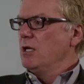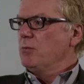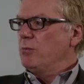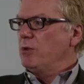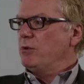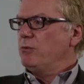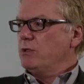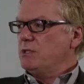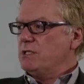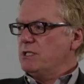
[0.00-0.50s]

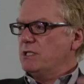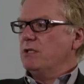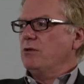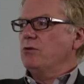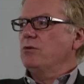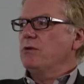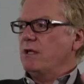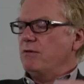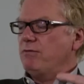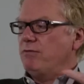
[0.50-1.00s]
But once they get
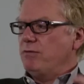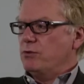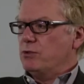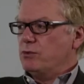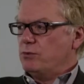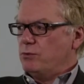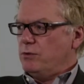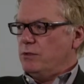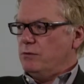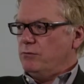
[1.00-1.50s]
through that
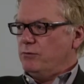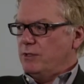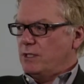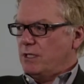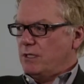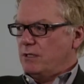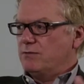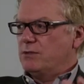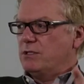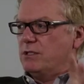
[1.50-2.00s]
first one, we
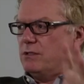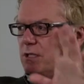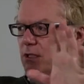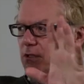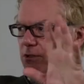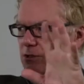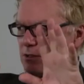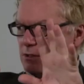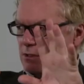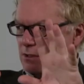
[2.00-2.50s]
kind of say, okay,
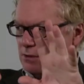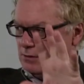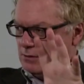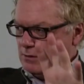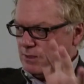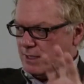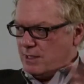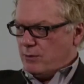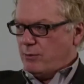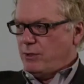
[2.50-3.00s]
listen,
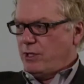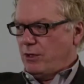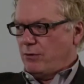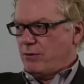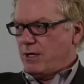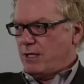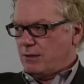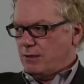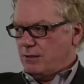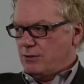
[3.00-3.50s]
how do we
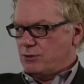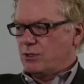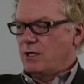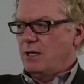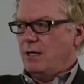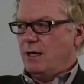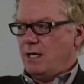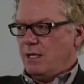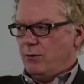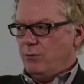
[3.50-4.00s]
correct this?
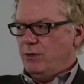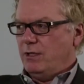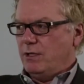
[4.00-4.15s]
How do we